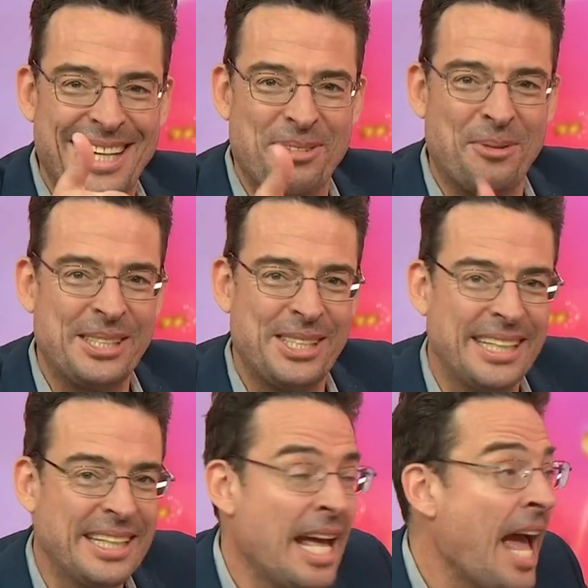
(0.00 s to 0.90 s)
Thanks for
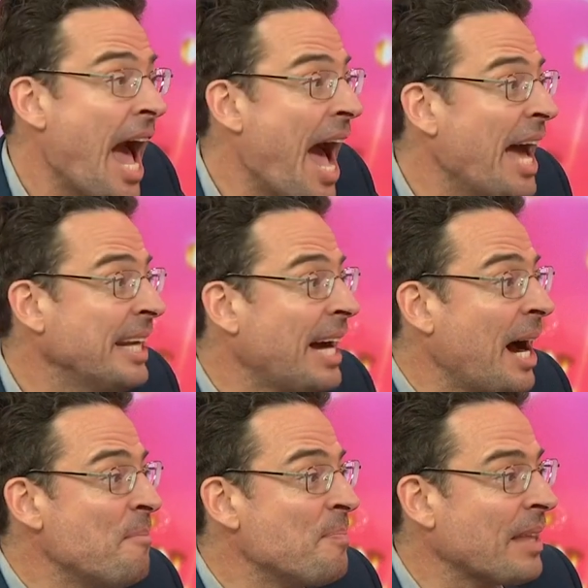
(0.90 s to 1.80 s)
watching. And
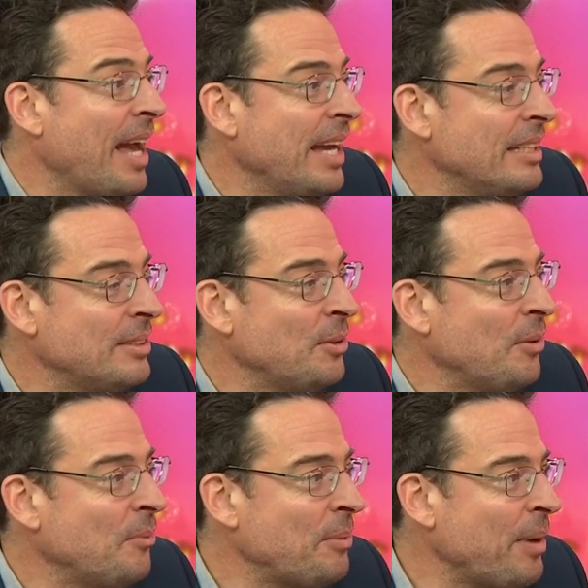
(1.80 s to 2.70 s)
um, and
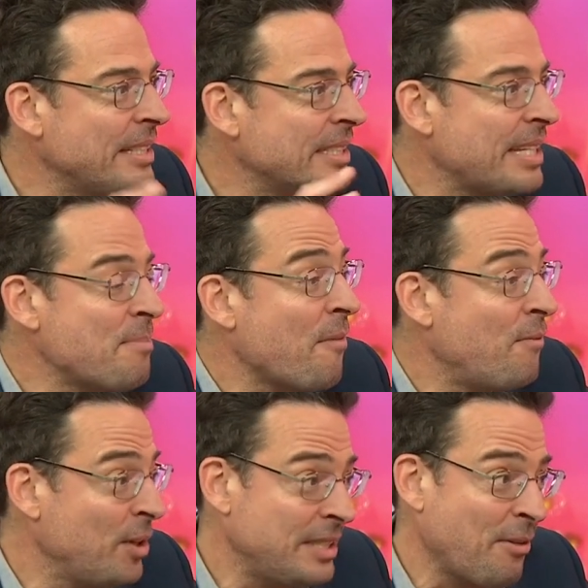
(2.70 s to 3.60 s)
we went to see my
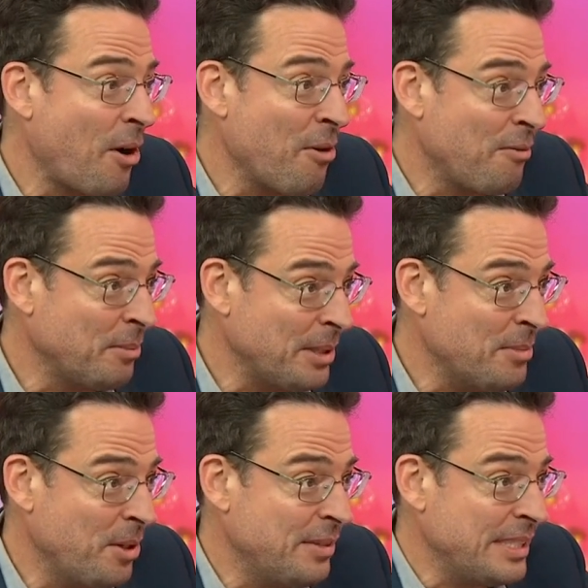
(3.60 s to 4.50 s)
first ever horror film at the
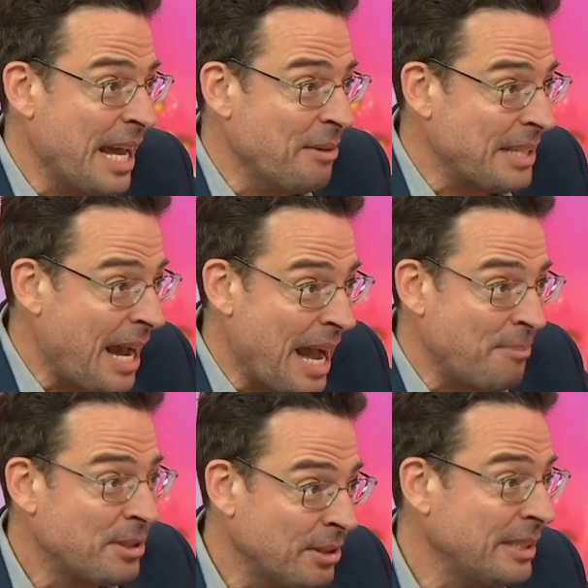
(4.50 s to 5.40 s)
movies, and it was
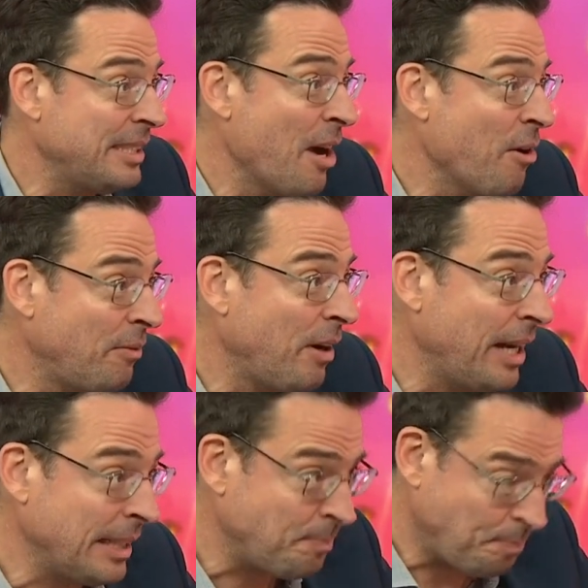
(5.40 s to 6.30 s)
absolutely
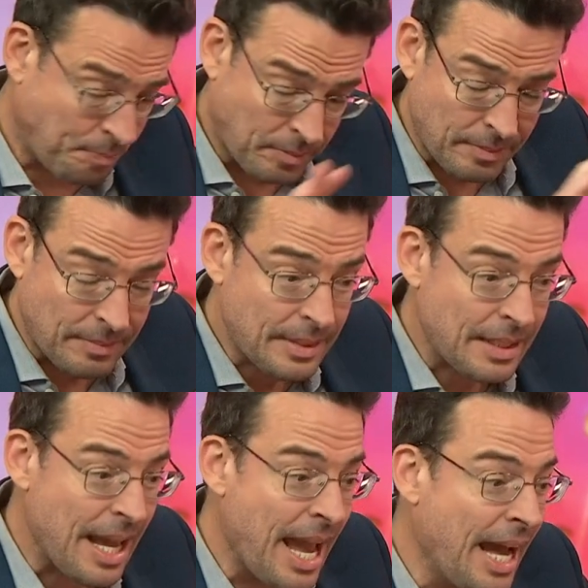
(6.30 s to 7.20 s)
terrifying.
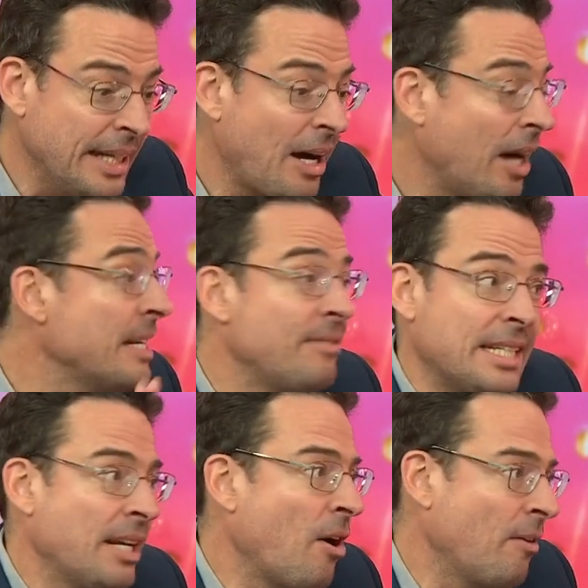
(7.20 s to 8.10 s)
And I'd never
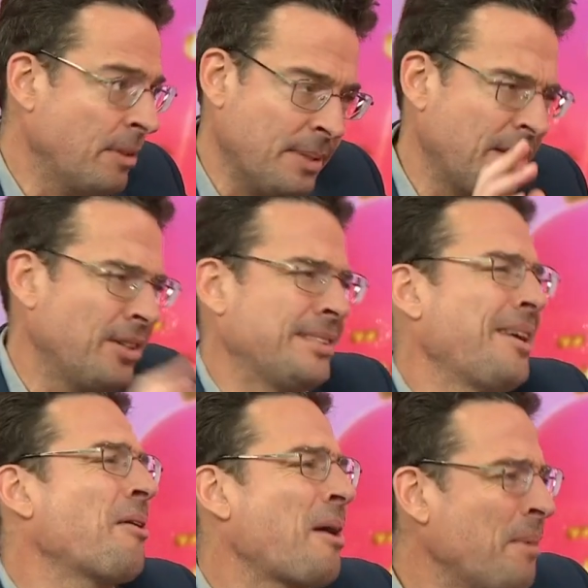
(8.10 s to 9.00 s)
seen a horror film. The girl said,
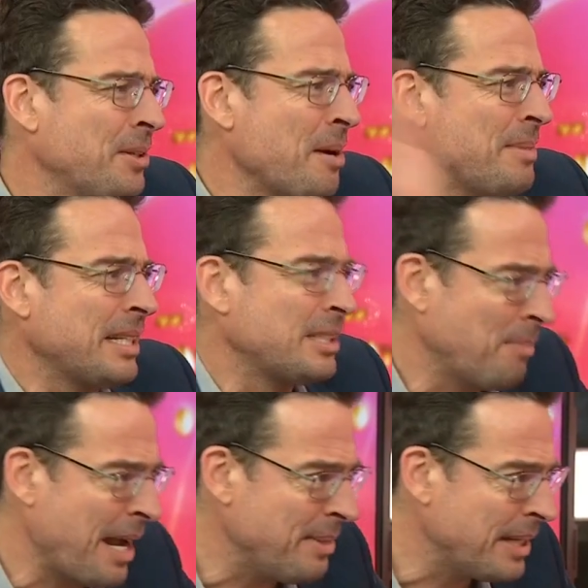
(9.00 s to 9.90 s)
"Oh, come on, don't be such a
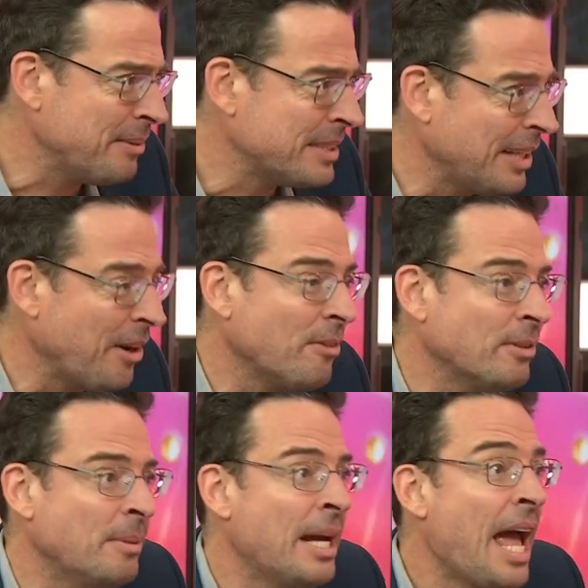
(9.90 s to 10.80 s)
baby. Come and see a horror
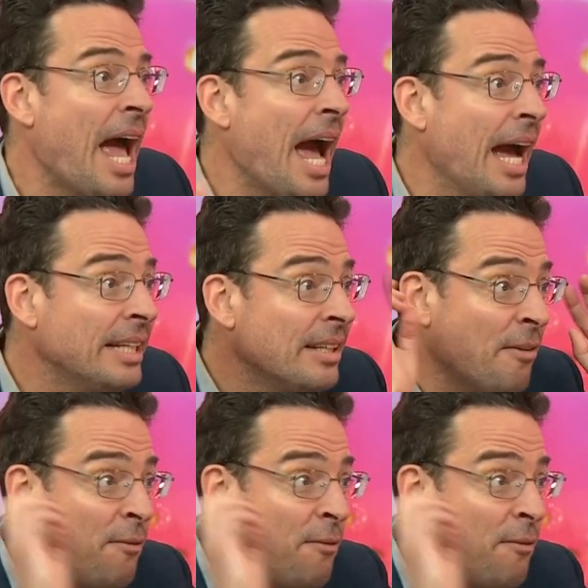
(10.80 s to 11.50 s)
film." And the